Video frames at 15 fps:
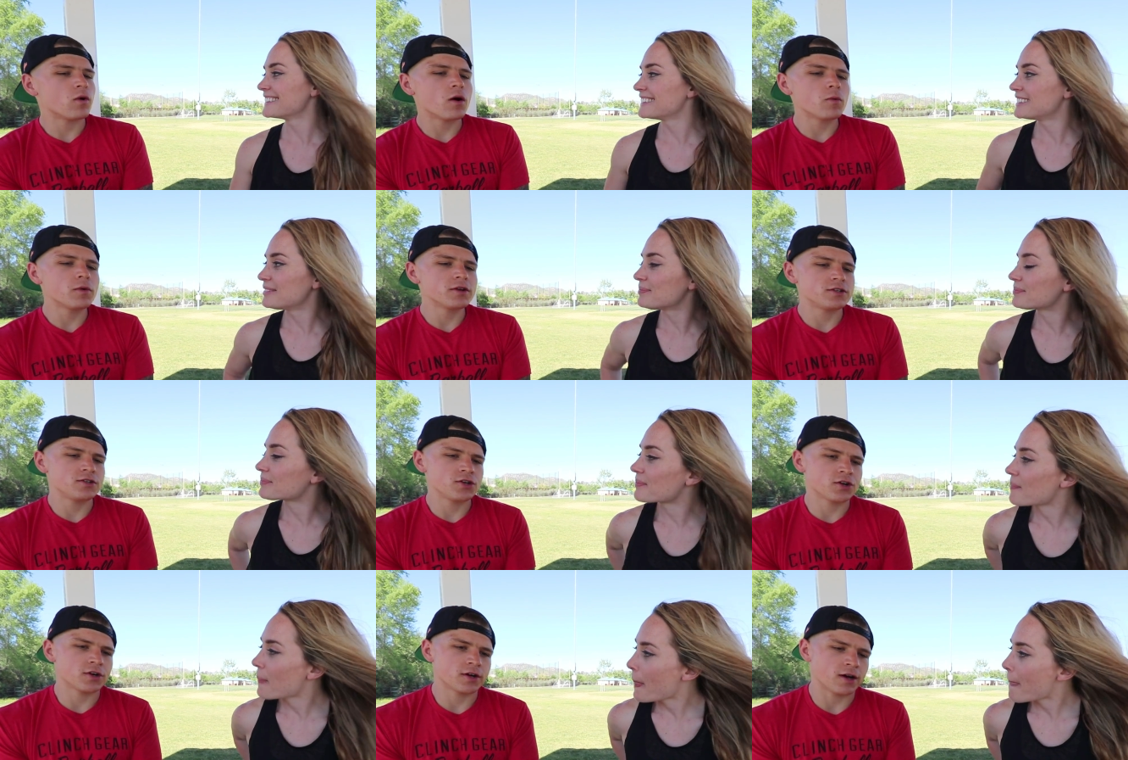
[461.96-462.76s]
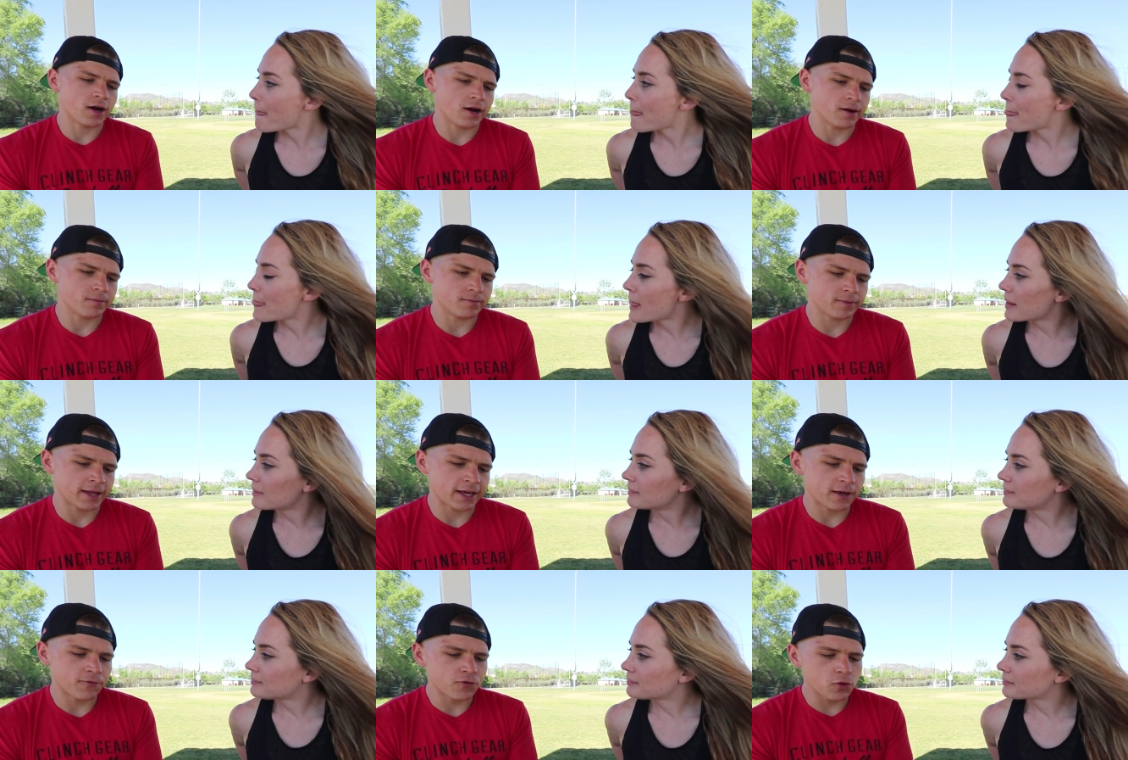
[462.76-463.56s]
Speaker 1: what would your um,
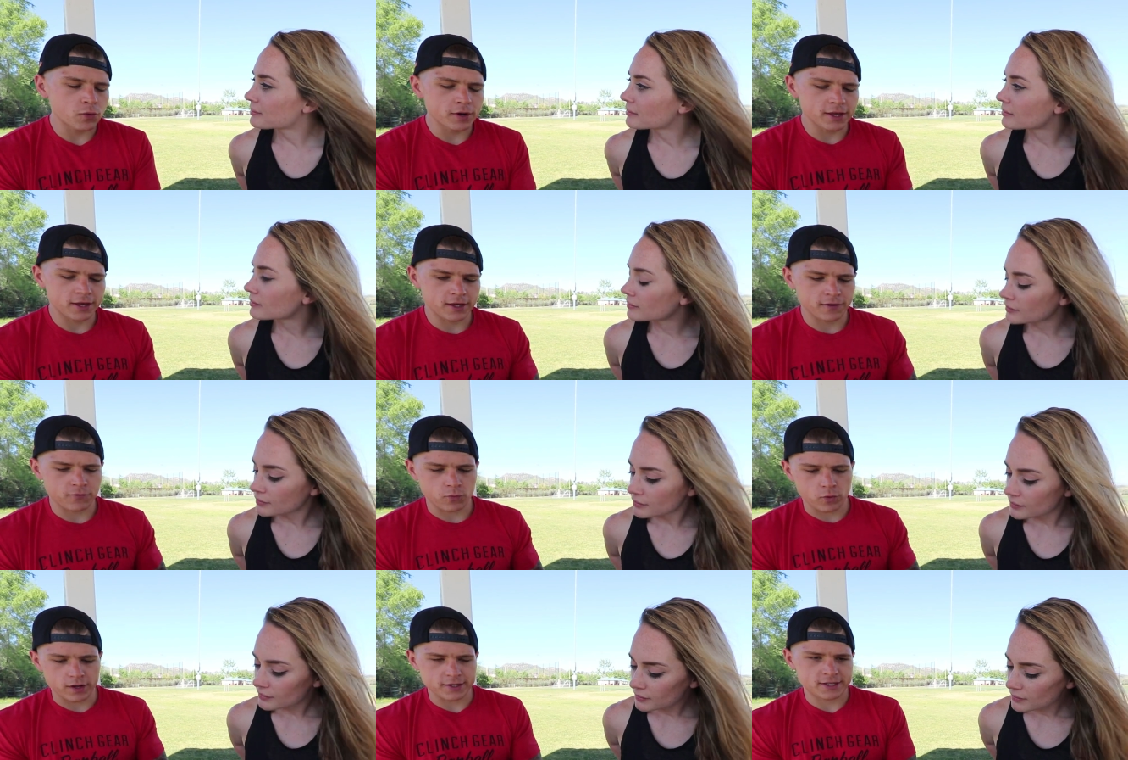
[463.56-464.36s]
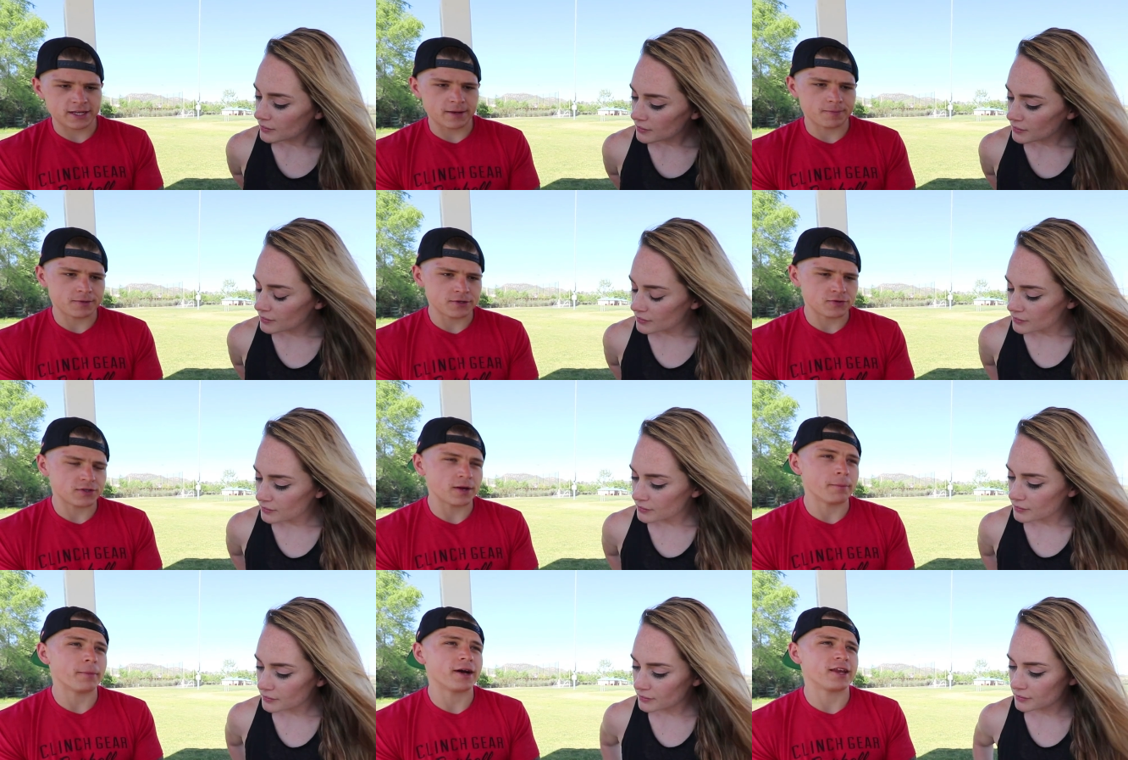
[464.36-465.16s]
like if you were to give one tip to
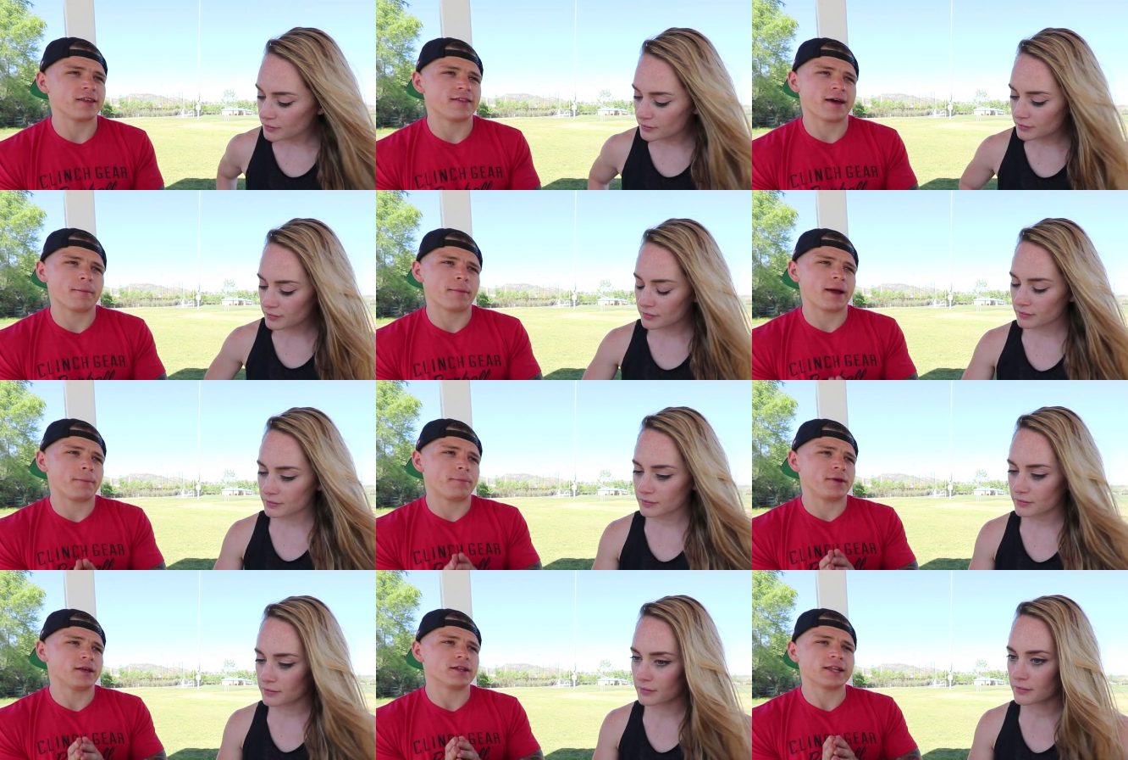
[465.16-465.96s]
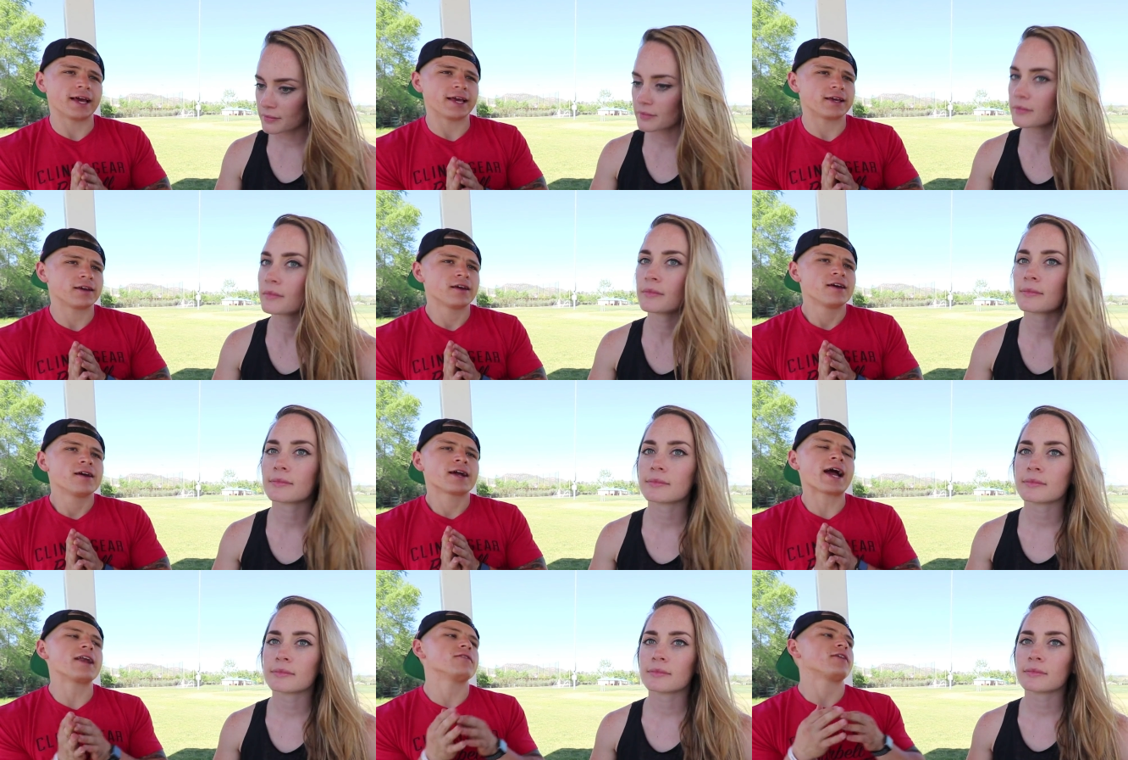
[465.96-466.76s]
somebody that might be like
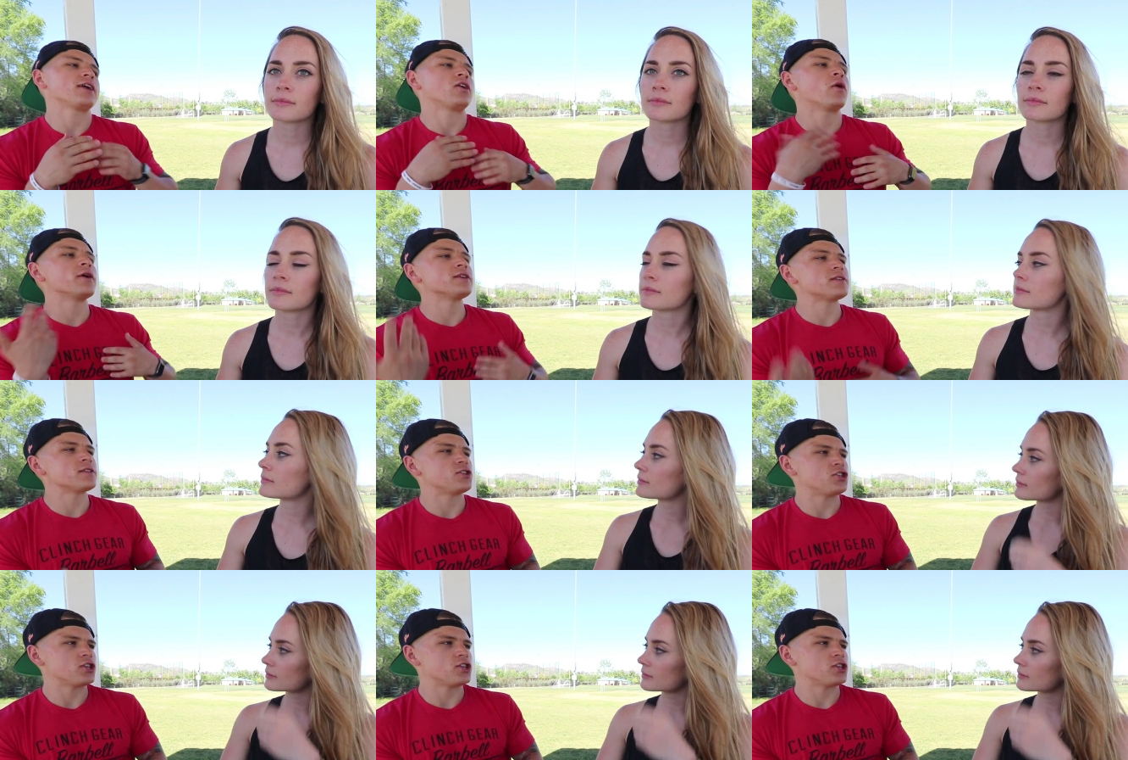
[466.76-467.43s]
kind of like going to the